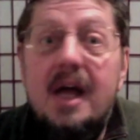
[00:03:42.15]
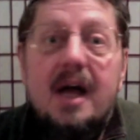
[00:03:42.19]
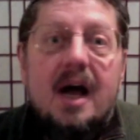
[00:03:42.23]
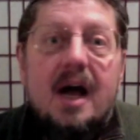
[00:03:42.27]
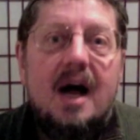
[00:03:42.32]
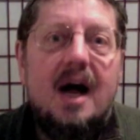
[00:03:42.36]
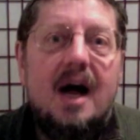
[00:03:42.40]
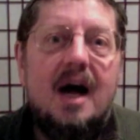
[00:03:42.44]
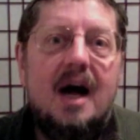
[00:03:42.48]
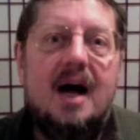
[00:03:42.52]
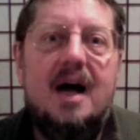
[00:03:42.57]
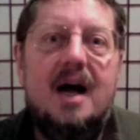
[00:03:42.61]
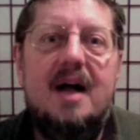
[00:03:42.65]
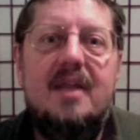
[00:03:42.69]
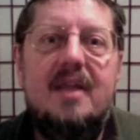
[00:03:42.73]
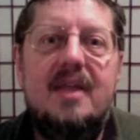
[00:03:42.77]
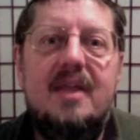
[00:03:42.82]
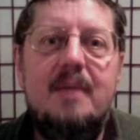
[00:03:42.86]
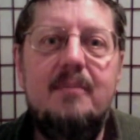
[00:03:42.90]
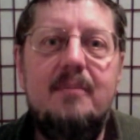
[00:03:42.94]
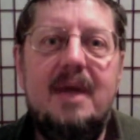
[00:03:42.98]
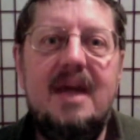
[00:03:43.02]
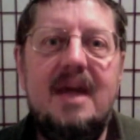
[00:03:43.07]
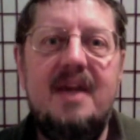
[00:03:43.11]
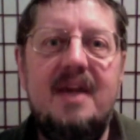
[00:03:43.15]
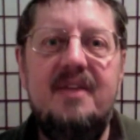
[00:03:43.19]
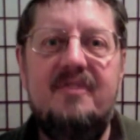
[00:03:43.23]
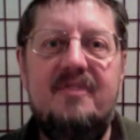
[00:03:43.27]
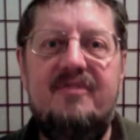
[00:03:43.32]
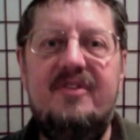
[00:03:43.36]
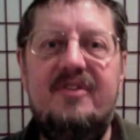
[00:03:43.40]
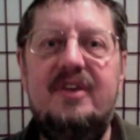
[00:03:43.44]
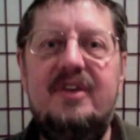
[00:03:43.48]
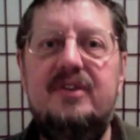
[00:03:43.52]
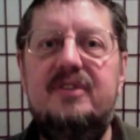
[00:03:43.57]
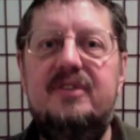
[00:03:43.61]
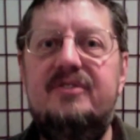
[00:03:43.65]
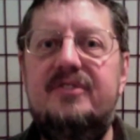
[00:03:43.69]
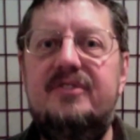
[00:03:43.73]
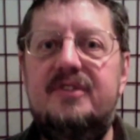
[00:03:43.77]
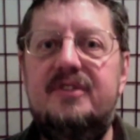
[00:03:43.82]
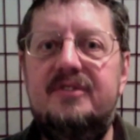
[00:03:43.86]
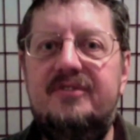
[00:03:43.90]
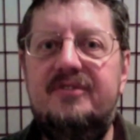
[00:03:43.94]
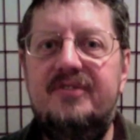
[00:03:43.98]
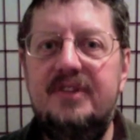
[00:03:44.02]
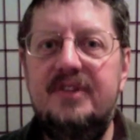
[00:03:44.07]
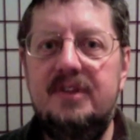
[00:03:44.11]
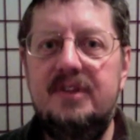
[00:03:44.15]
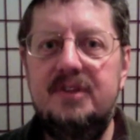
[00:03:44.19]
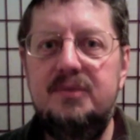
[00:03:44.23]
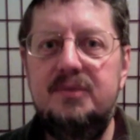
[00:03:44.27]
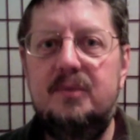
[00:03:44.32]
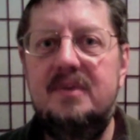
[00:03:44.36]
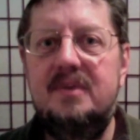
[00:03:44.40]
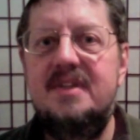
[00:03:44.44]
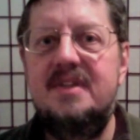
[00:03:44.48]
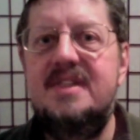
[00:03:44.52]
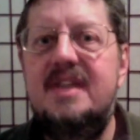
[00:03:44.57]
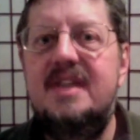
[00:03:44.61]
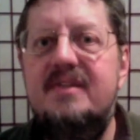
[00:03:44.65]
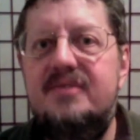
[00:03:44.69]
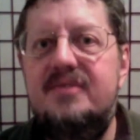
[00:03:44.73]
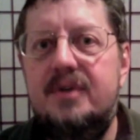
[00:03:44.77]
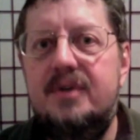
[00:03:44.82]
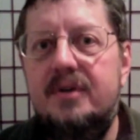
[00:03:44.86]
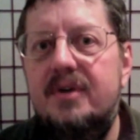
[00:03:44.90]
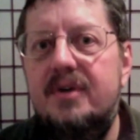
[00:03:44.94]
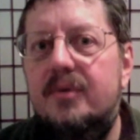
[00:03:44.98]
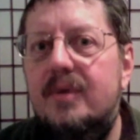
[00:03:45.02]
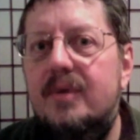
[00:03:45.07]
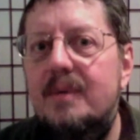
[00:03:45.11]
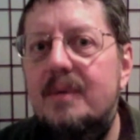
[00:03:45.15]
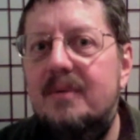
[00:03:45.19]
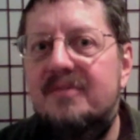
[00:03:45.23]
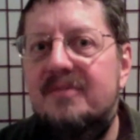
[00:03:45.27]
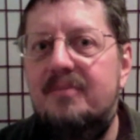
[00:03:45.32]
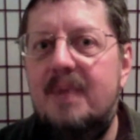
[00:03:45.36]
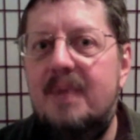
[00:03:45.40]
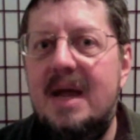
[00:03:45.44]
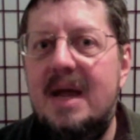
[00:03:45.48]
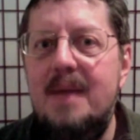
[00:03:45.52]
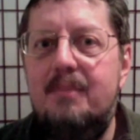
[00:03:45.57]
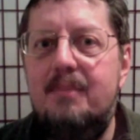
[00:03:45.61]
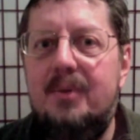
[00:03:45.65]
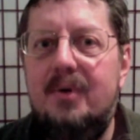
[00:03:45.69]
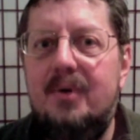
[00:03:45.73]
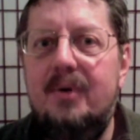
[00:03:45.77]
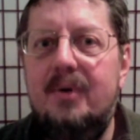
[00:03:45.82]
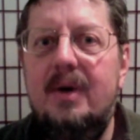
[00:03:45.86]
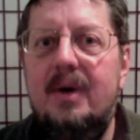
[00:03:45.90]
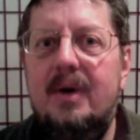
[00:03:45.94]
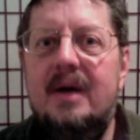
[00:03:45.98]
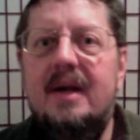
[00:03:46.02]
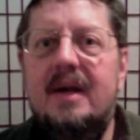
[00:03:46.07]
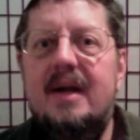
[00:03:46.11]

Uh, they may feel fulfilled once they've turned a ream of paper